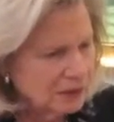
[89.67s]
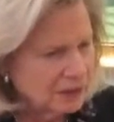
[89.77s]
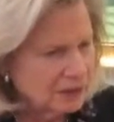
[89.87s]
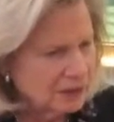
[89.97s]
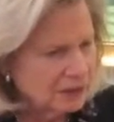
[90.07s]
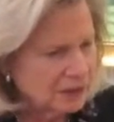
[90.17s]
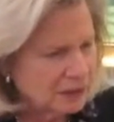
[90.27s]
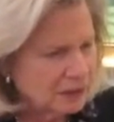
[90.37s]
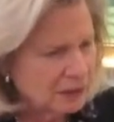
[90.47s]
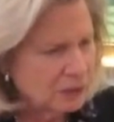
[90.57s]

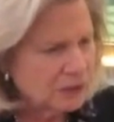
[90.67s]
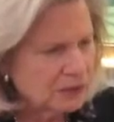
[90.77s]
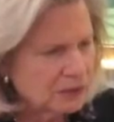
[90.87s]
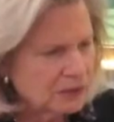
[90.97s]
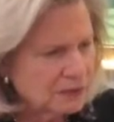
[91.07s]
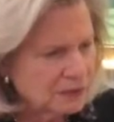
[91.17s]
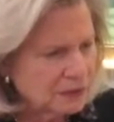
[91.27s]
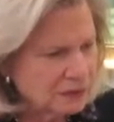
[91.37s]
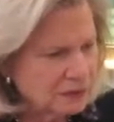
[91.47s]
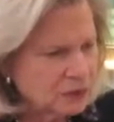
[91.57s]
And that one
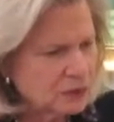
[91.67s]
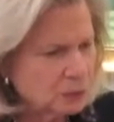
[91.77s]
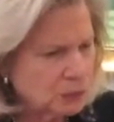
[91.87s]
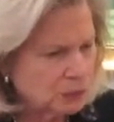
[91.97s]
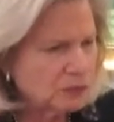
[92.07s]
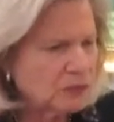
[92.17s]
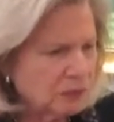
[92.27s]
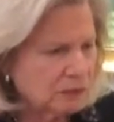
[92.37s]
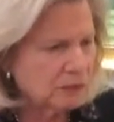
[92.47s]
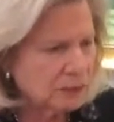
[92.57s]
was a
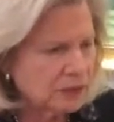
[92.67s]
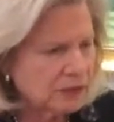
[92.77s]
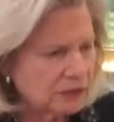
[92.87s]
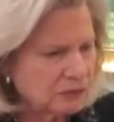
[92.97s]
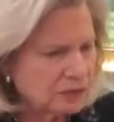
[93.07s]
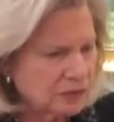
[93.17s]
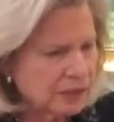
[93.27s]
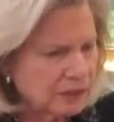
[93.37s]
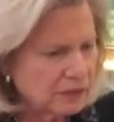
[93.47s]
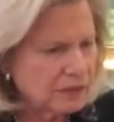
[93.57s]
beautiful place for a
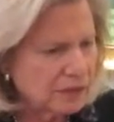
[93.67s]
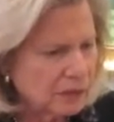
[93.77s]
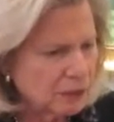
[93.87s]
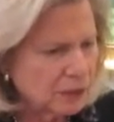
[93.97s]
landscape,